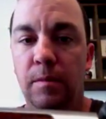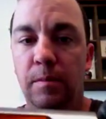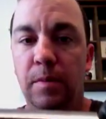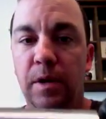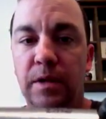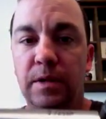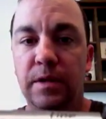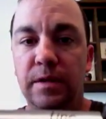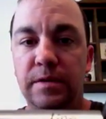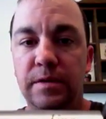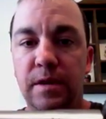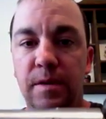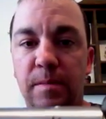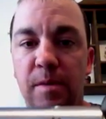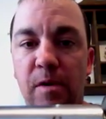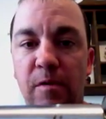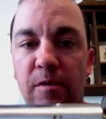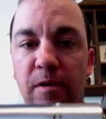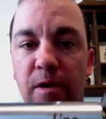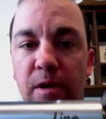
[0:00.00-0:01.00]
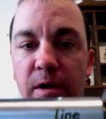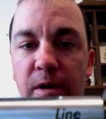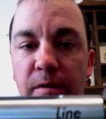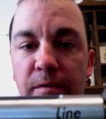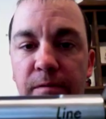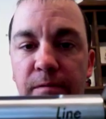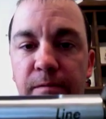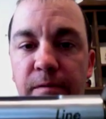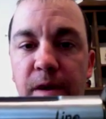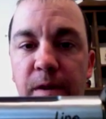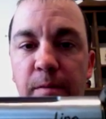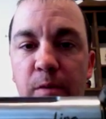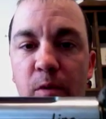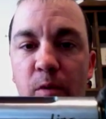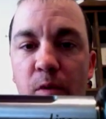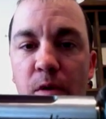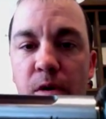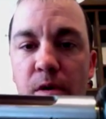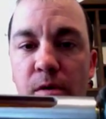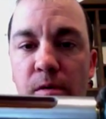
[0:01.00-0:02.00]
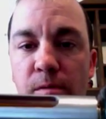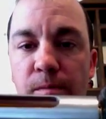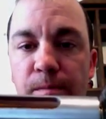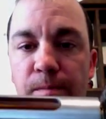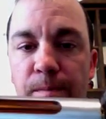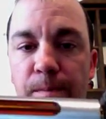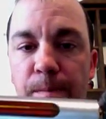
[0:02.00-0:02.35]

Picked this up on Vapor Wall.